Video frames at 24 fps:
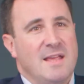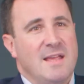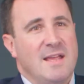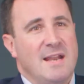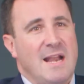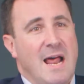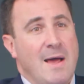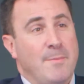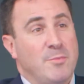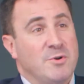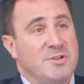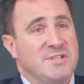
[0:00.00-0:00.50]

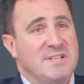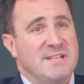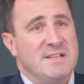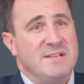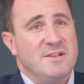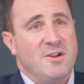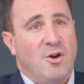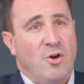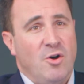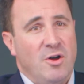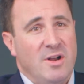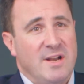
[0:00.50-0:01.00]
In
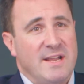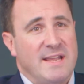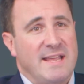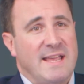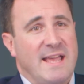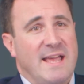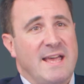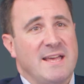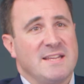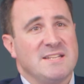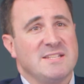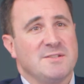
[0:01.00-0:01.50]
Aberdeen, oil and
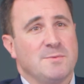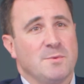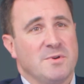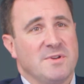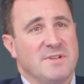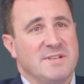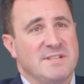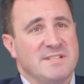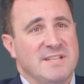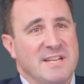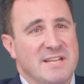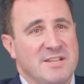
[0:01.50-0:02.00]
gas will
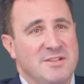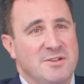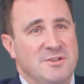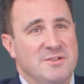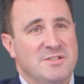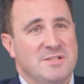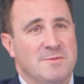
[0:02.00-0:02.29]
continue